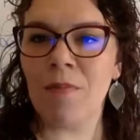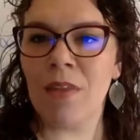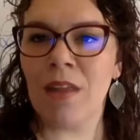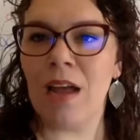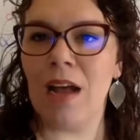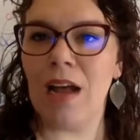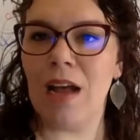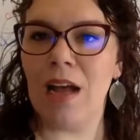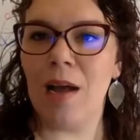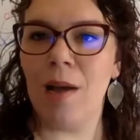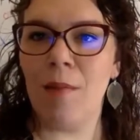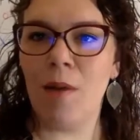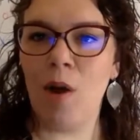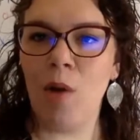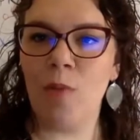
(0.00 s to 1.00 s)

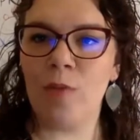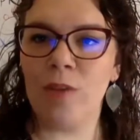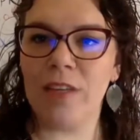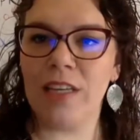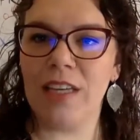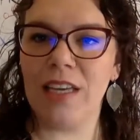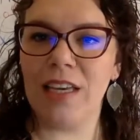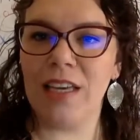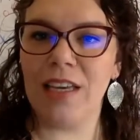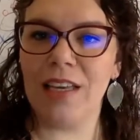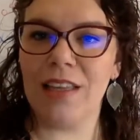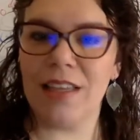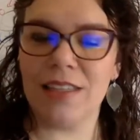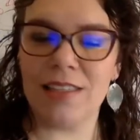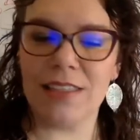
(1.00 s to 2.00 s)
Um, hopefully,
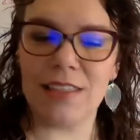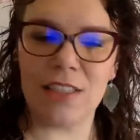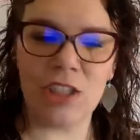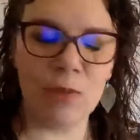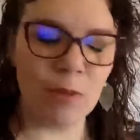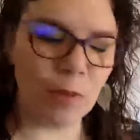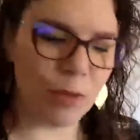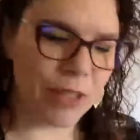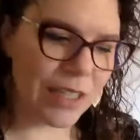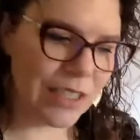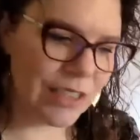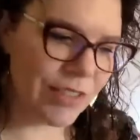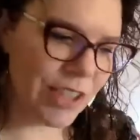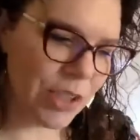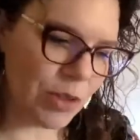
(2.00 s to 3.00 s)
this is super
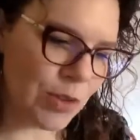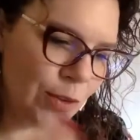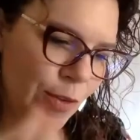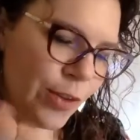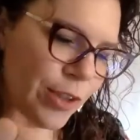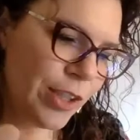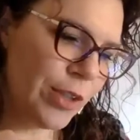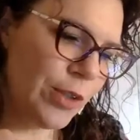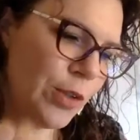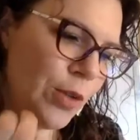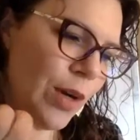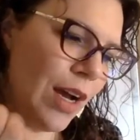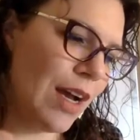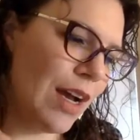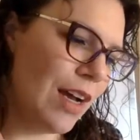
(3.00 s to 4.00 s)
productive and useful for you.
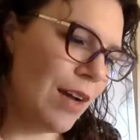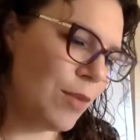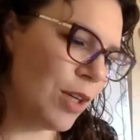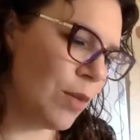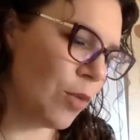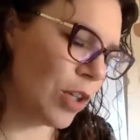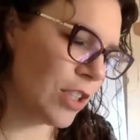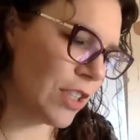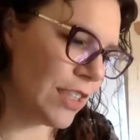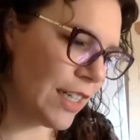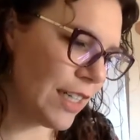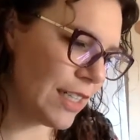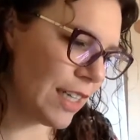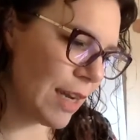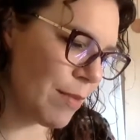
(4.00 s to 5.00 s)
Um, you can watch this
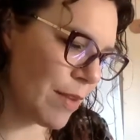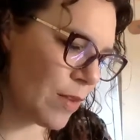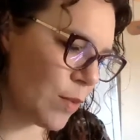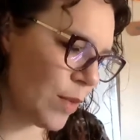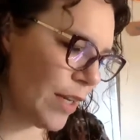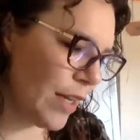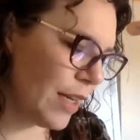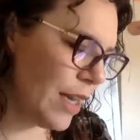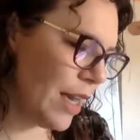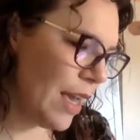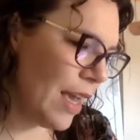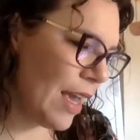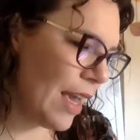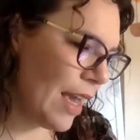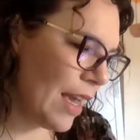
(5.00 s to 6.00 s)
anytime this week,
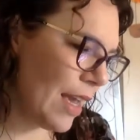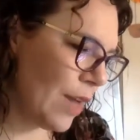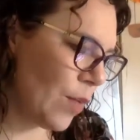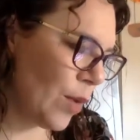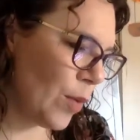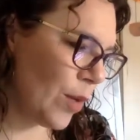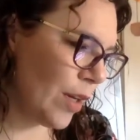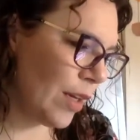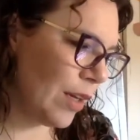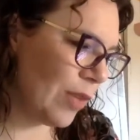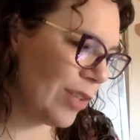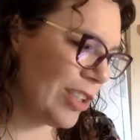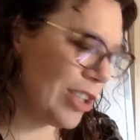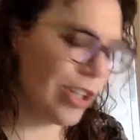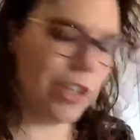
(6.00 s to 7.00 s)
and we will
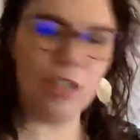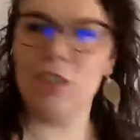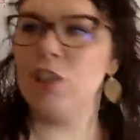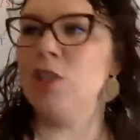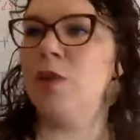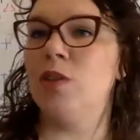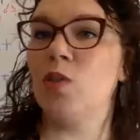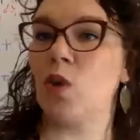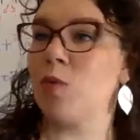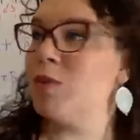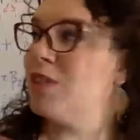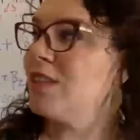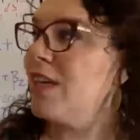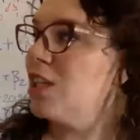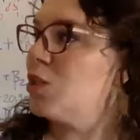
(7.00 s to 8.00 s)
return to a normal
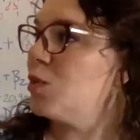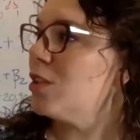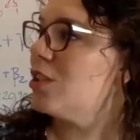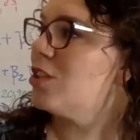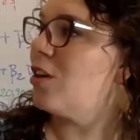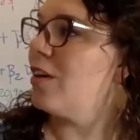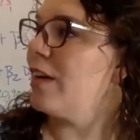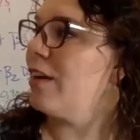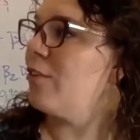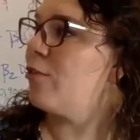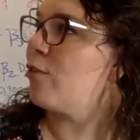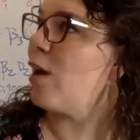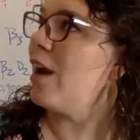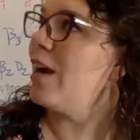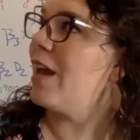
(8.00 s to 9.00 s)
schedule starting
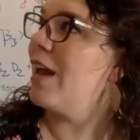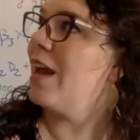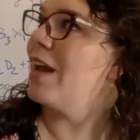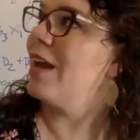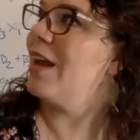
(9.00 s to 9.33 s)
Friday,